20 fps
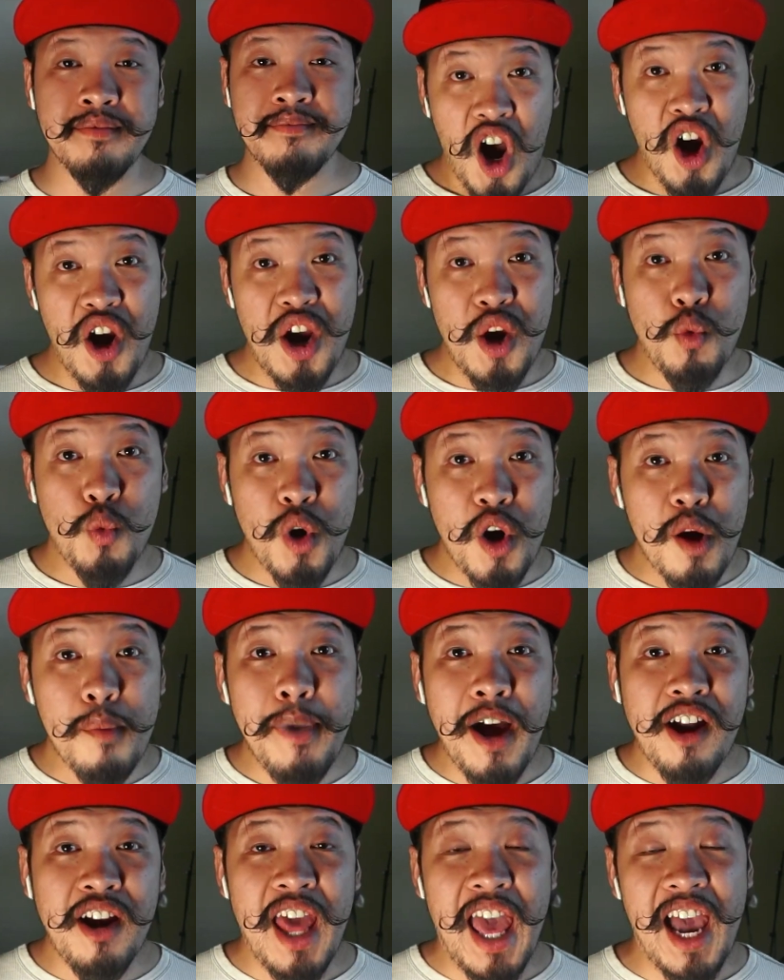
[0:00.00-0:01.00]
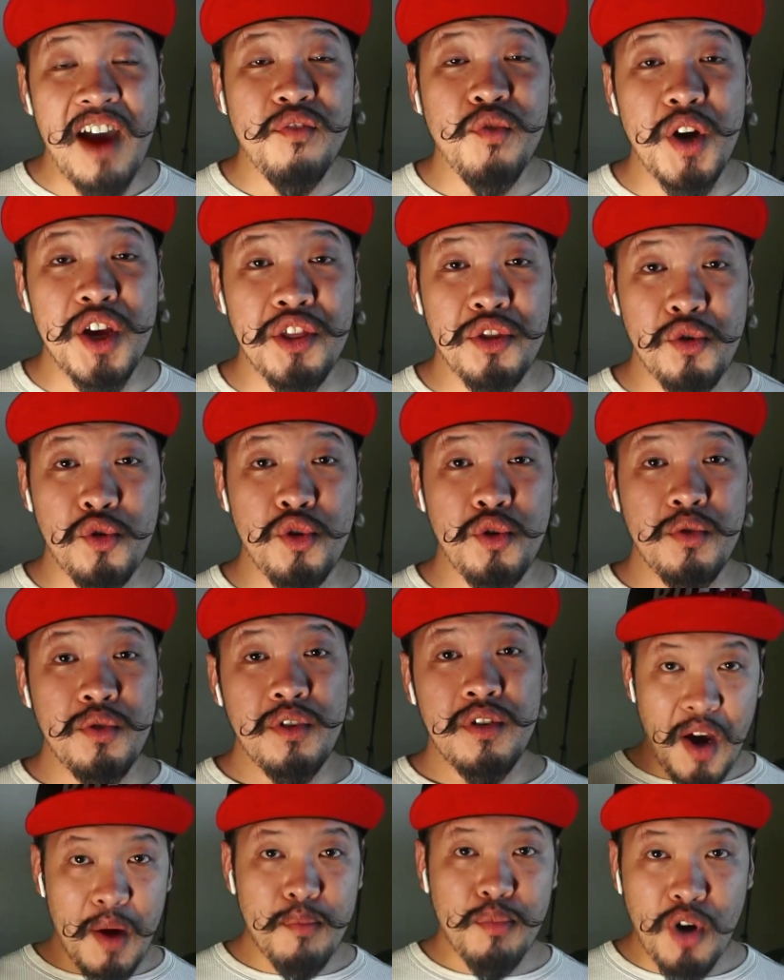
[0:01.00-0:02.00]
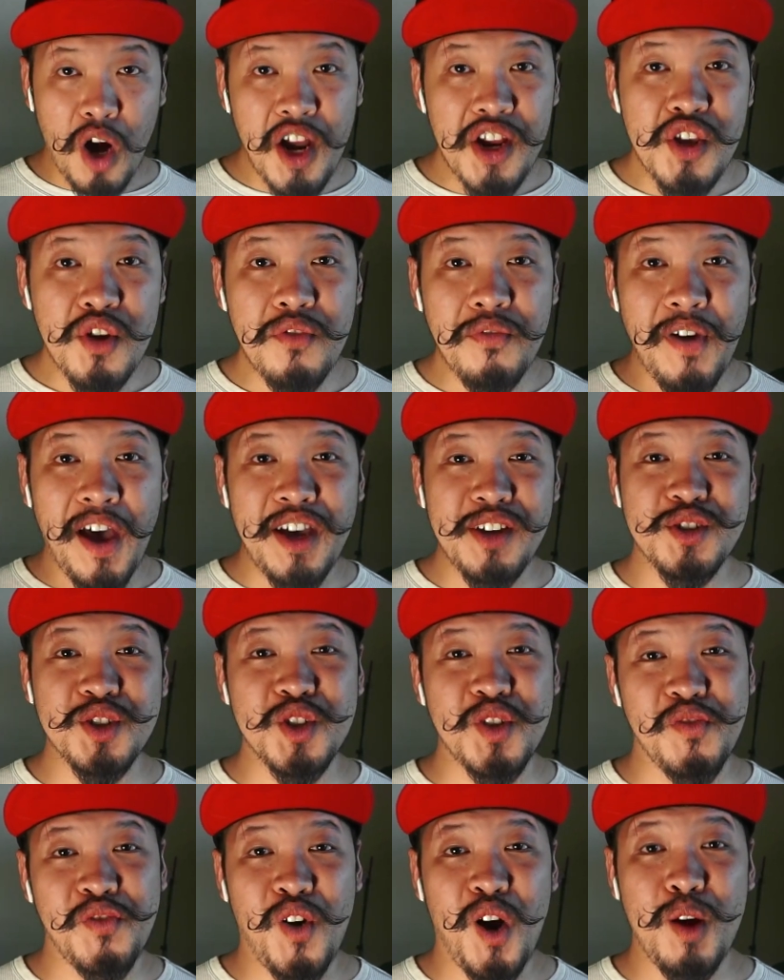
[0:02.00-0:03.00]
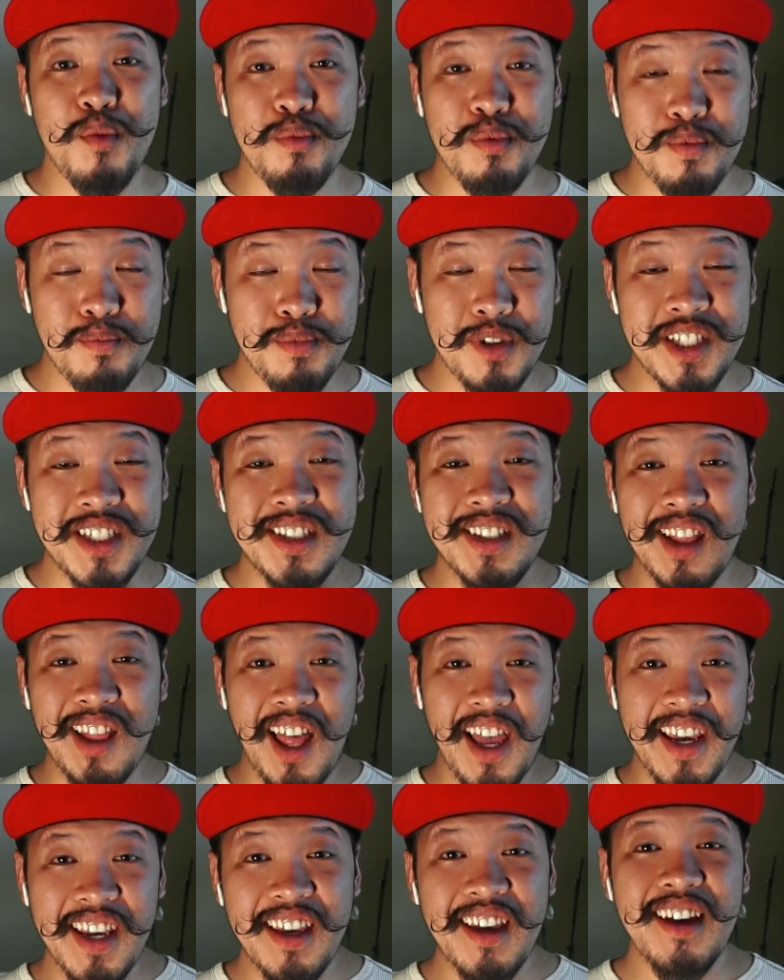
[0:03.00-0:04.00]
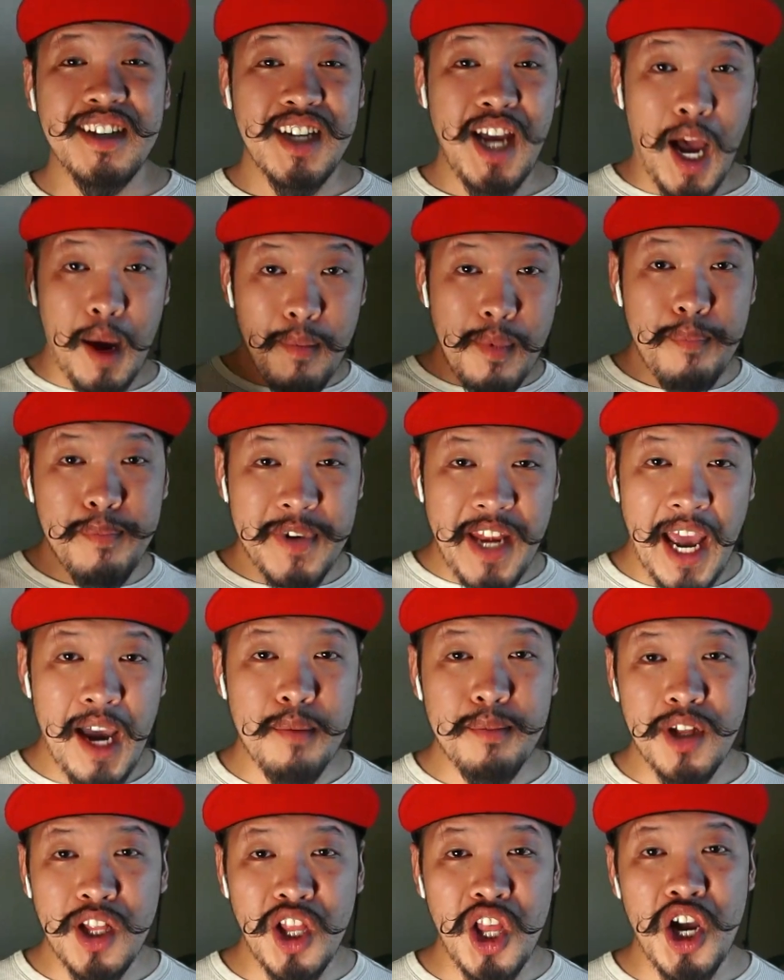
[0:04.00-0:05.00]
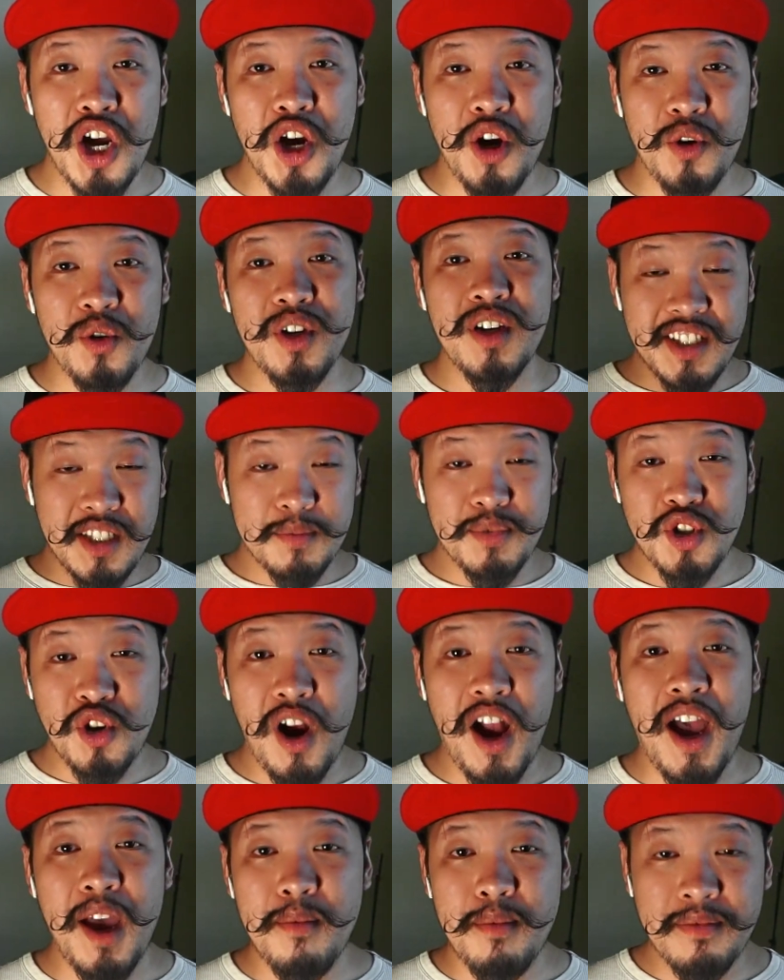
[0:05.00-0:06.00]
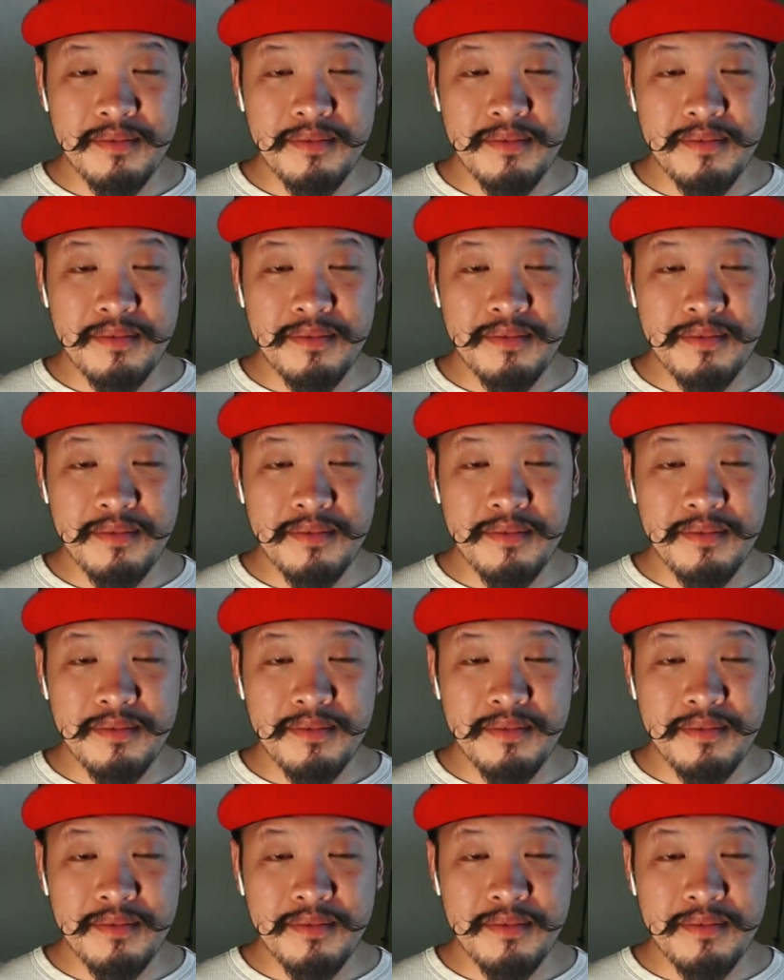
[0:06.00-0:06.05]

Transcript: All right, we're about halfway through. I brought you value so far. Please like, comment down below, and subscribe.